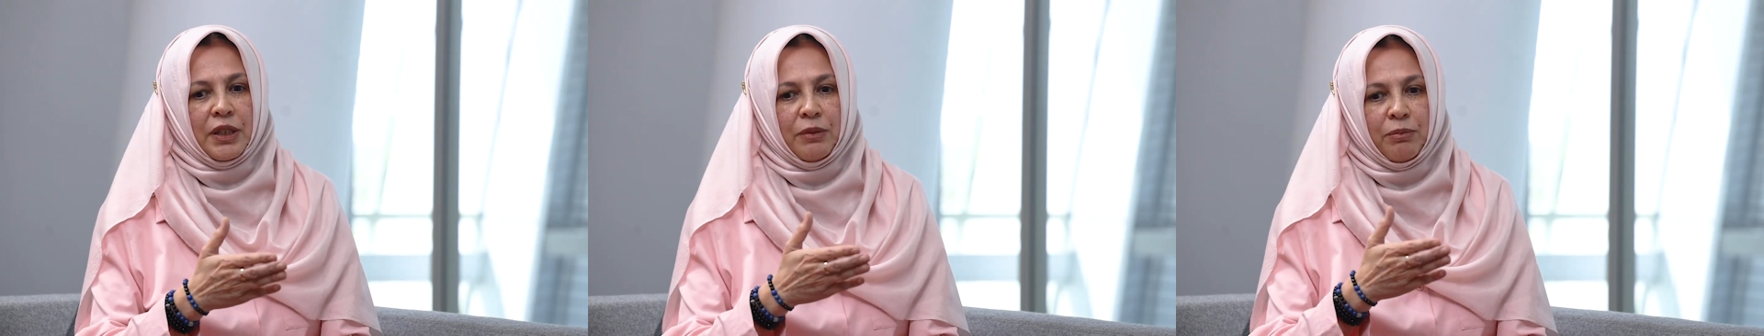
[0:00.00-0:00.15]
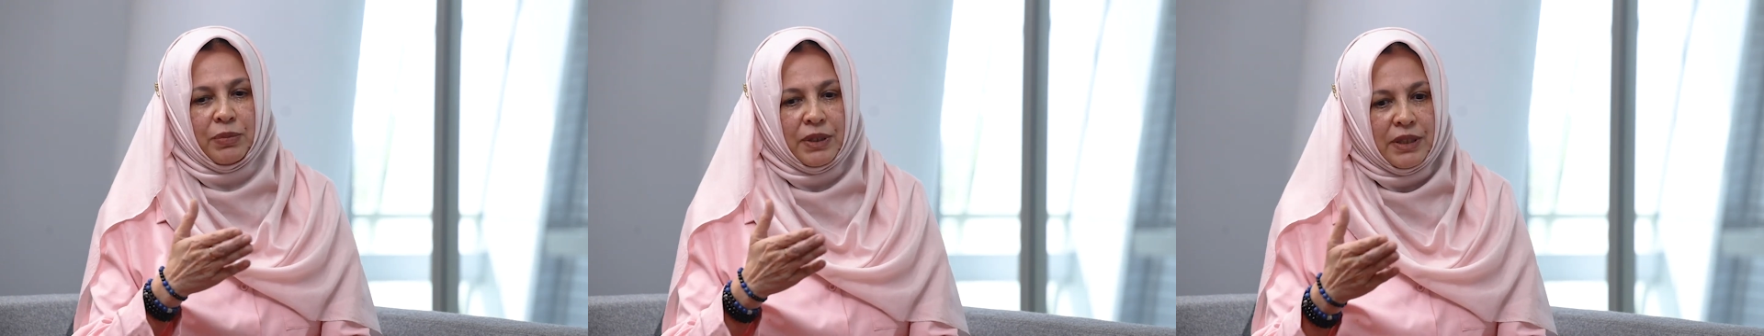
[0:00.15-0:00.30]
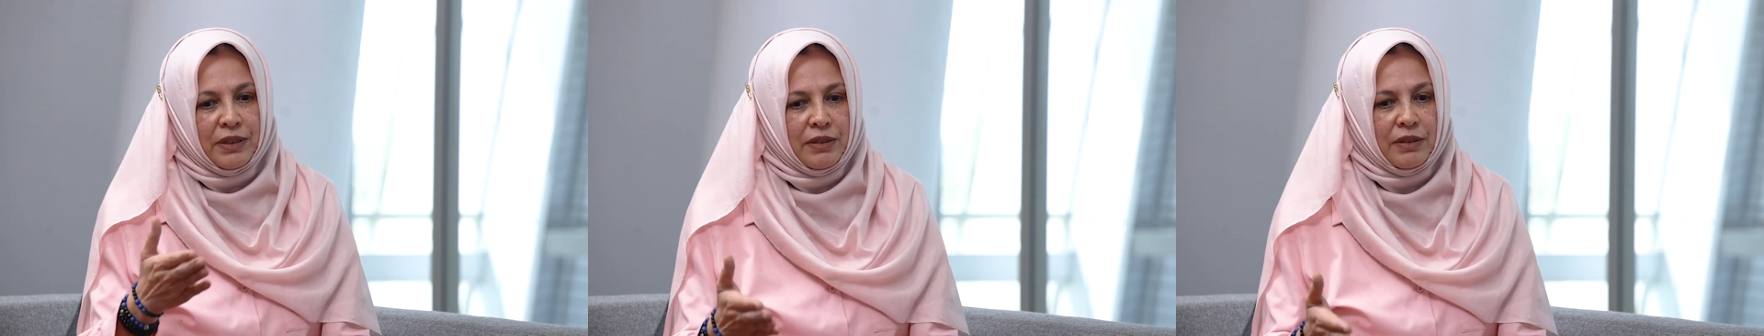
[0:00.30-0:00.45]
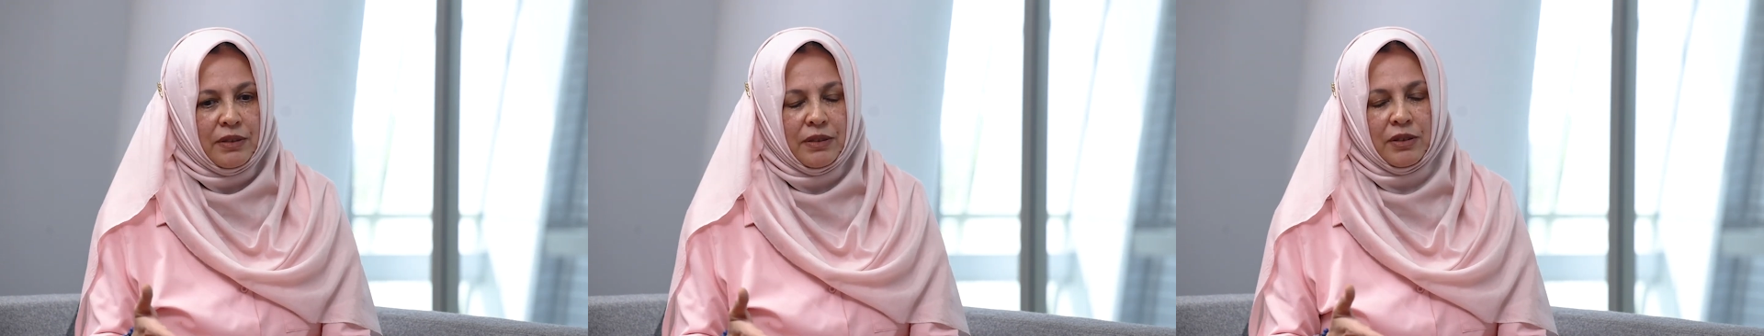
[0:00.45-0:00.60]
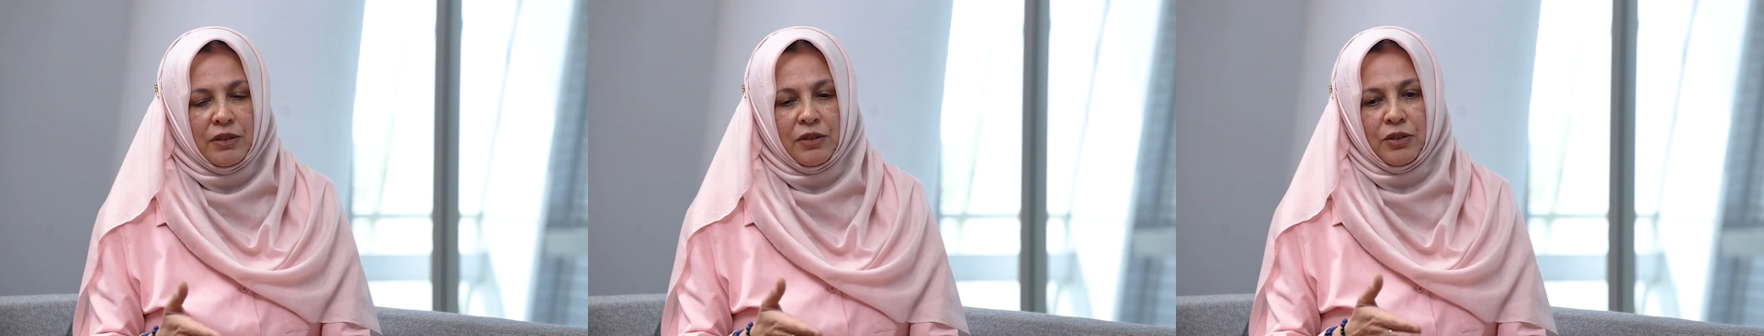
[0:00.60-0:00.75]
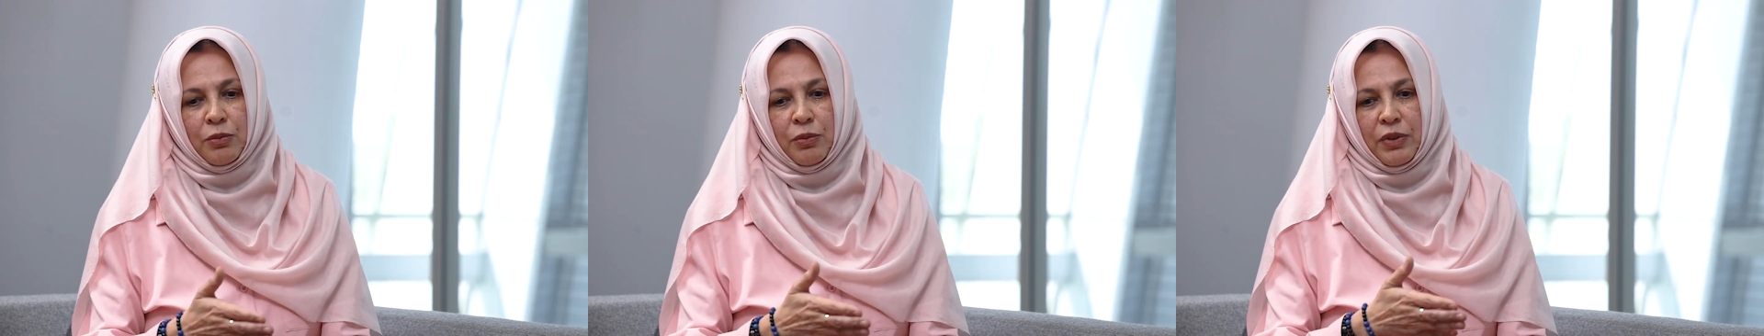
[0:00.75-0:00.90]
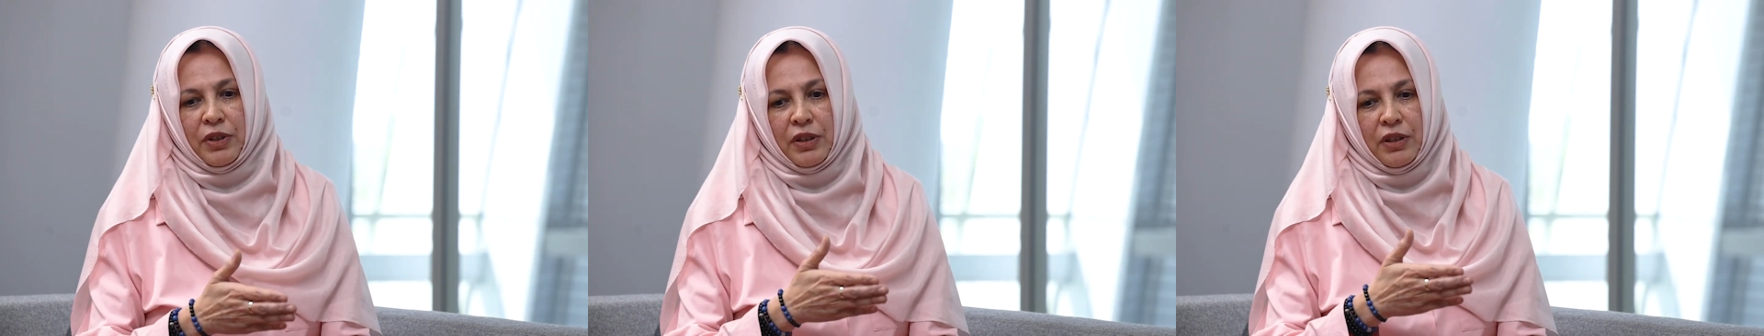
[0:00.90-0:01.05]
and
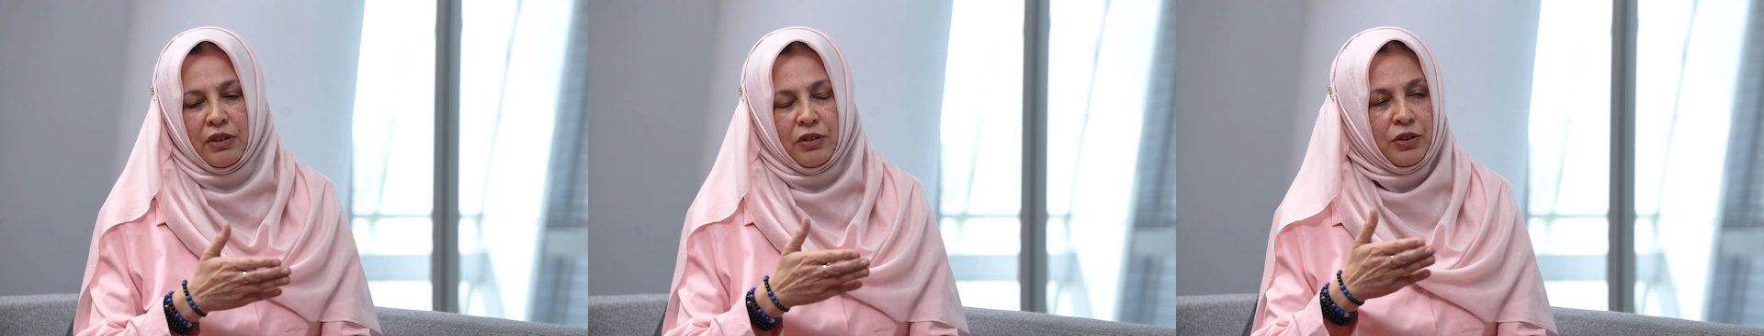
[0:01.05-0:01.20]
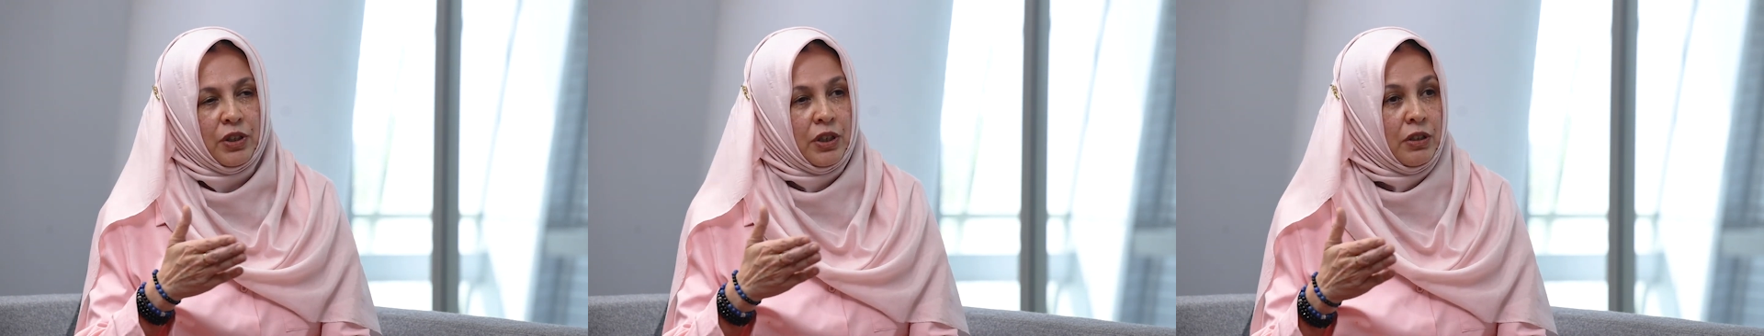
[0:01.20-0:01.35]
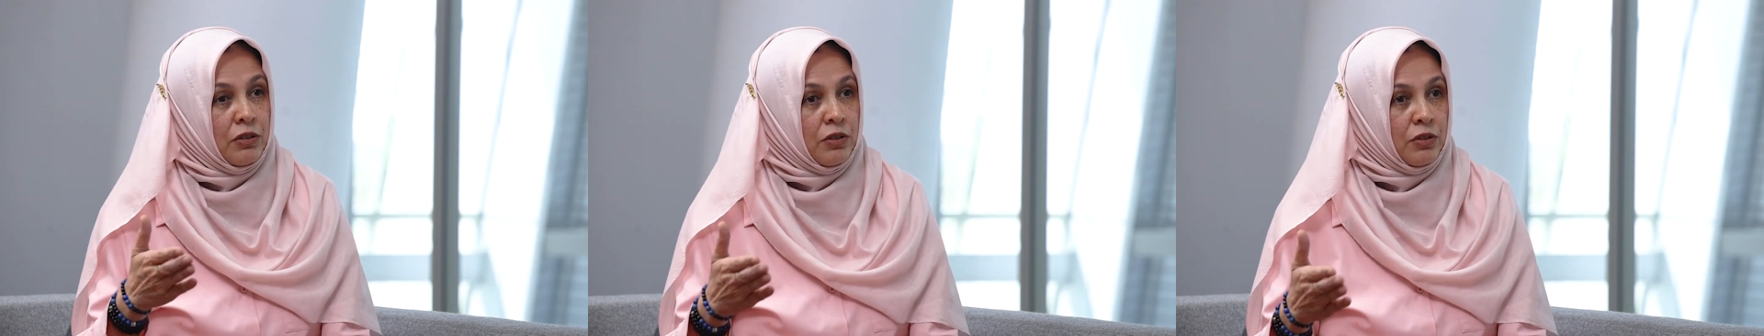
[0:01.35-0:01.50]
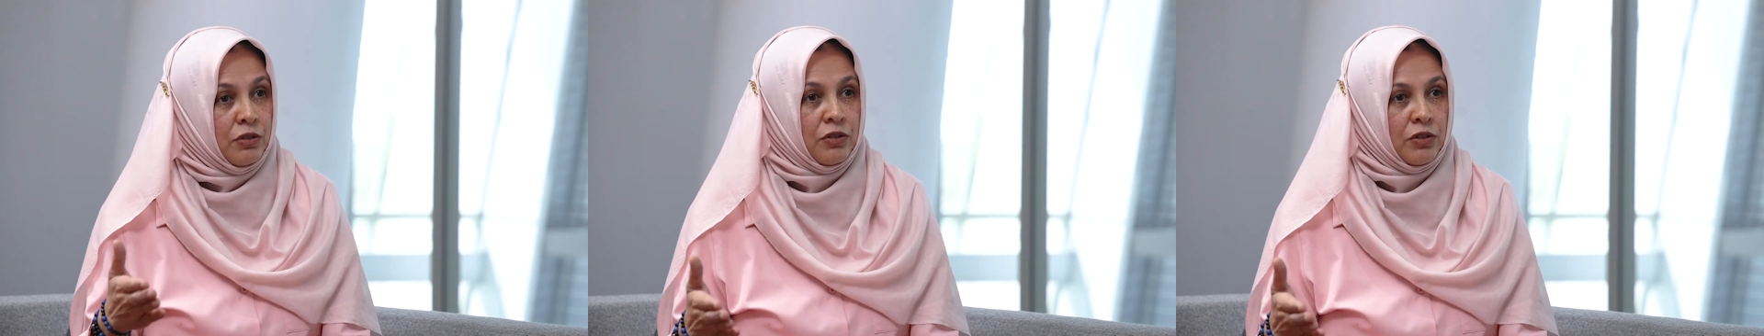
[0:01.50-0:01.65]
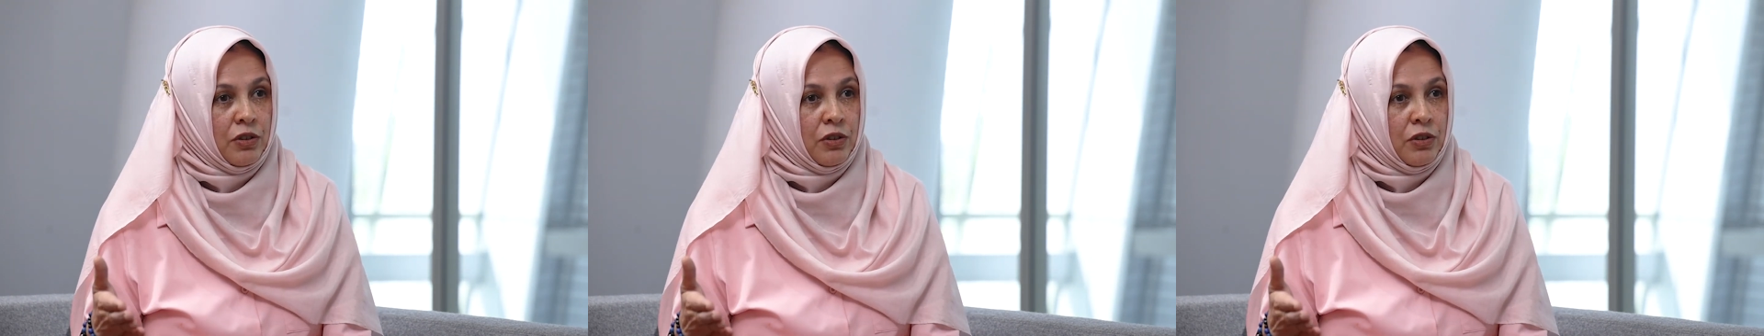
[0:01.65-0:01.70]
businesses where they're looking to